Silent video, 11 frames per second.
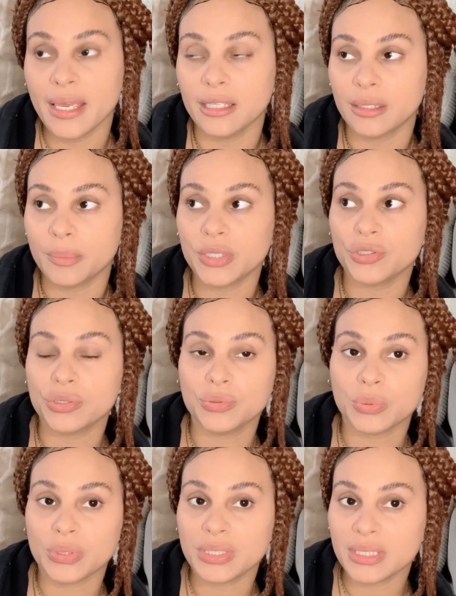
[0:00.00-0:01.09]
and the pictures
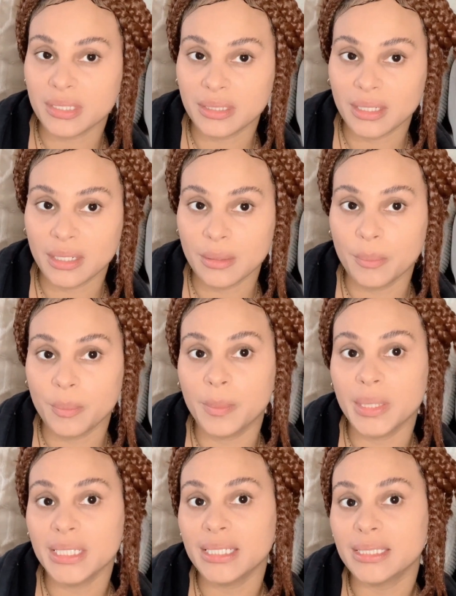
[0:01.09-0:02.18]
were stunning,
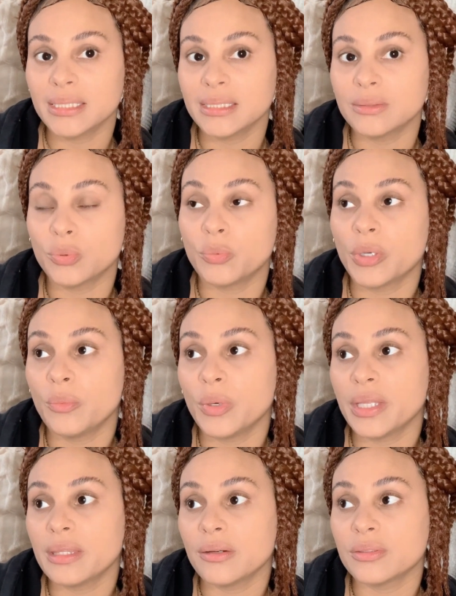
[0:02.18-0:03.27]
but when we
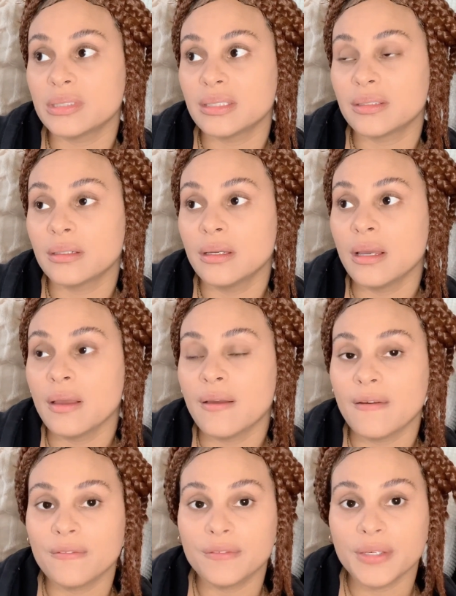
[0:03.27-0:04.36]
went there to
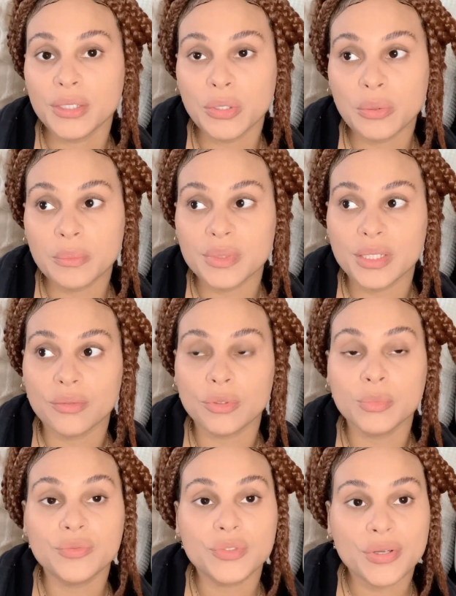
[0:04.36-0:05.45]
film, they
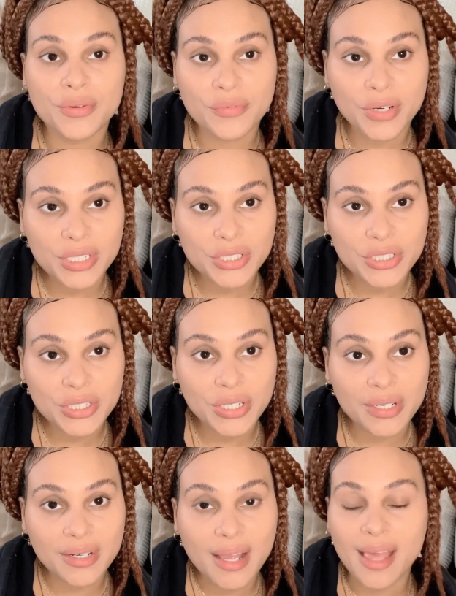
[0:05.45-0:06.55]
removed all the furniture.
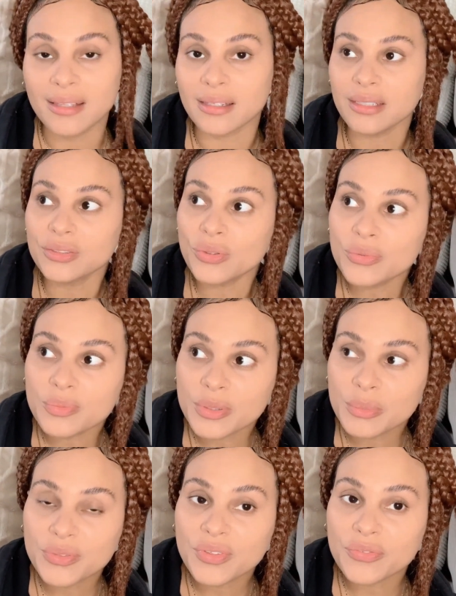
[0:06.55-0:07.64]
Like, don't
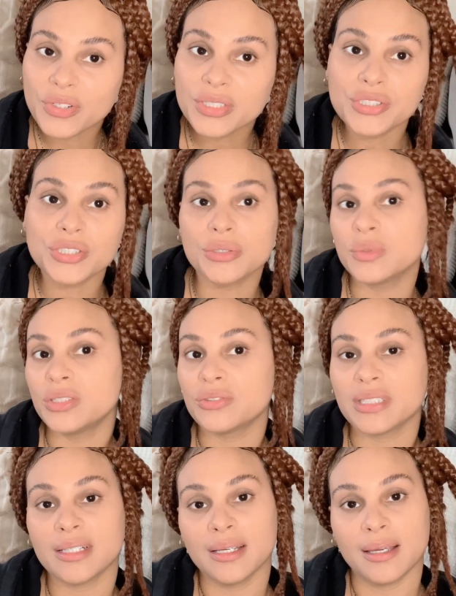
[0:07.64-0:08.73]
remove the furniture when you're
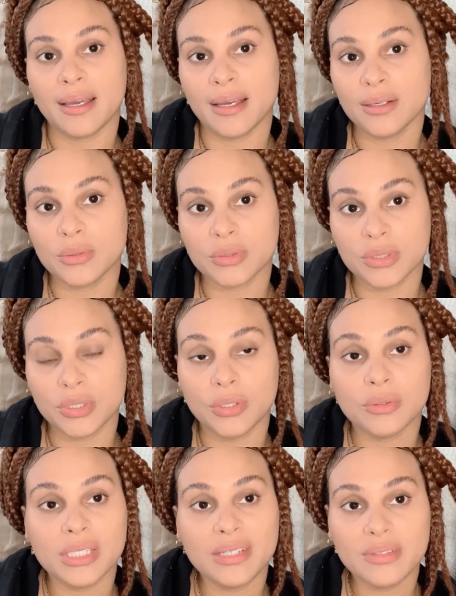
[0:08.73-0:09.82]
selling a house, you know.
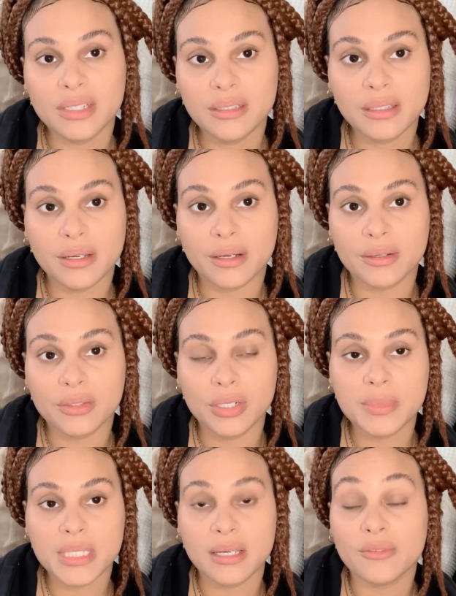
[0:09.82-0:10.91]
Leave it in there, you know
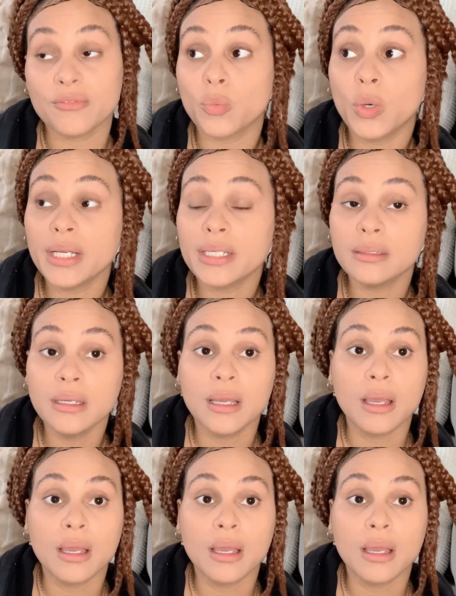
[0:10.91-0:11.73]
what I'm saying? For one,